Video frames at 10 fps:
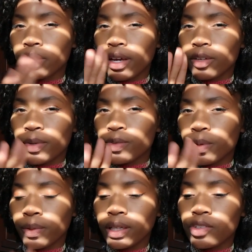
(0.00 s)
The other ones
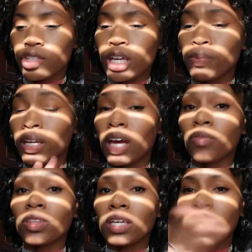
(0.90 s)
were really cheap, and
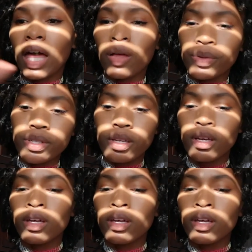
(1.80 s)
everything else